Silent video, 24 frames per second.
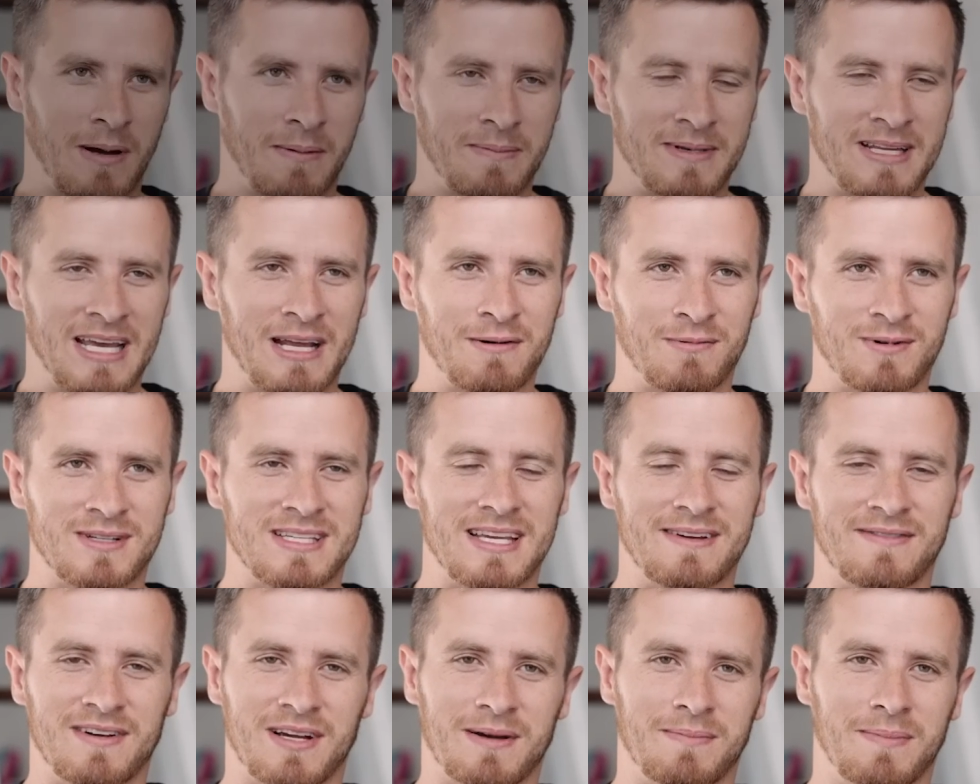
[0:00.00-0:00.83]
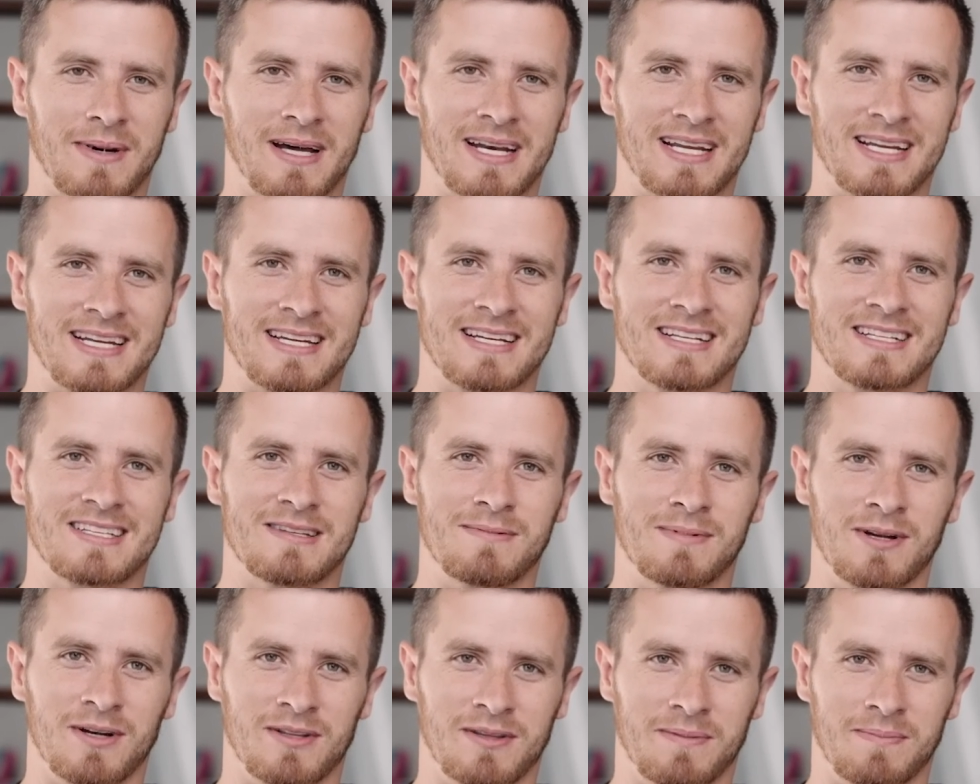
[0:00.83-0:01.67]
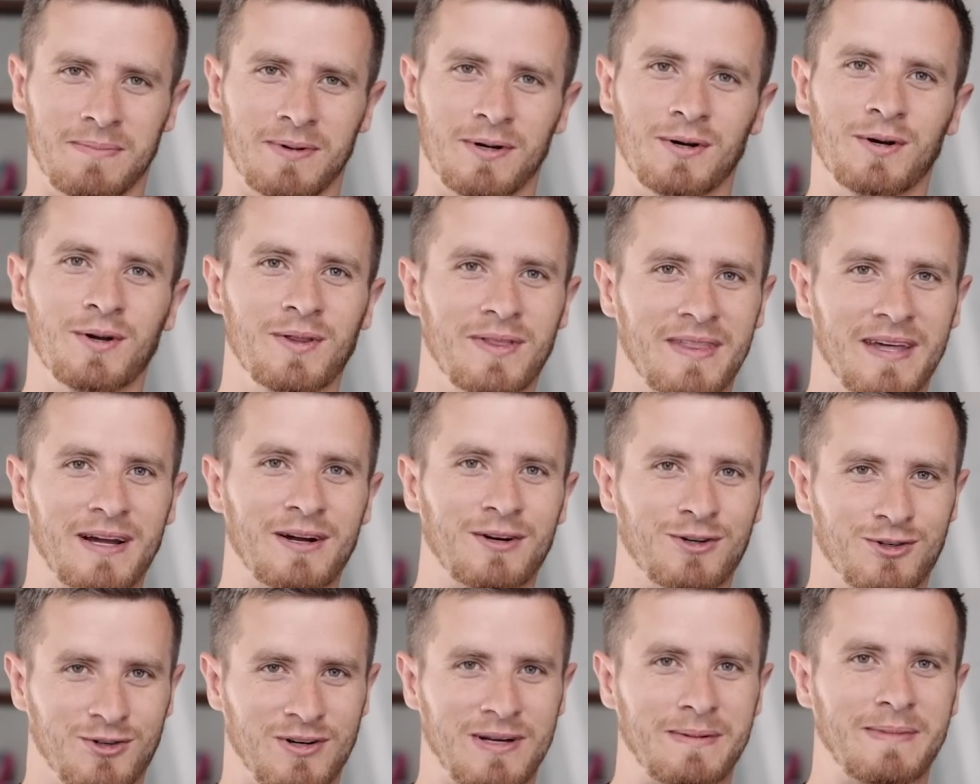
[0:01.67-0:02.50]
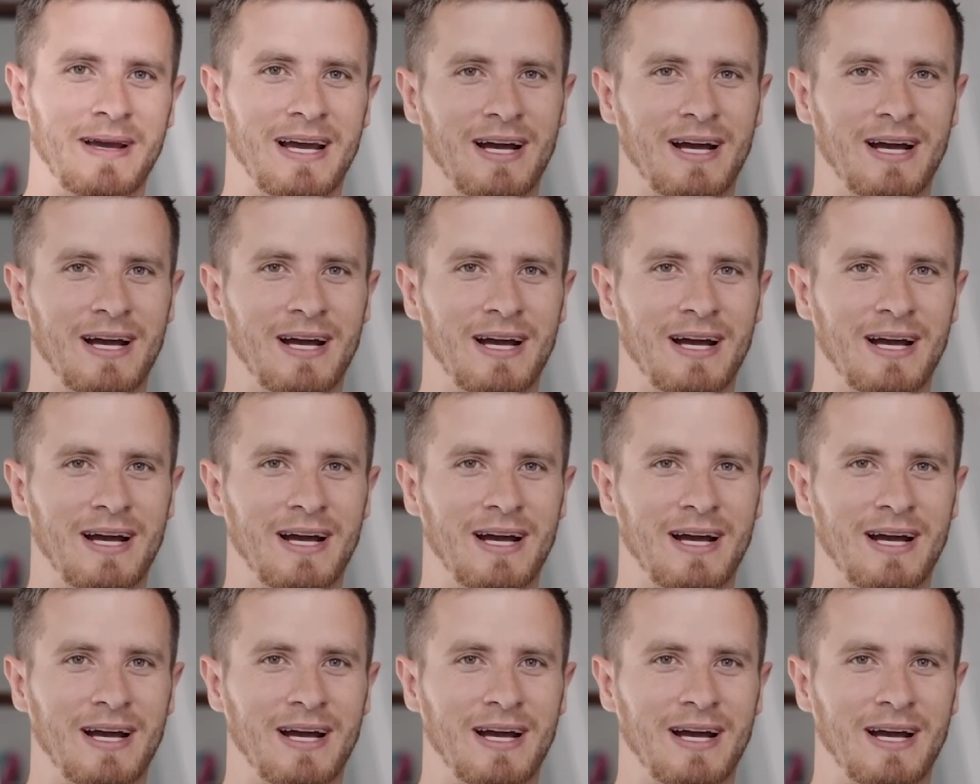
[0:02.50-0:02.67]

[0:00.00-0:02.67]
mom and dad were saving up money to be able to build their dream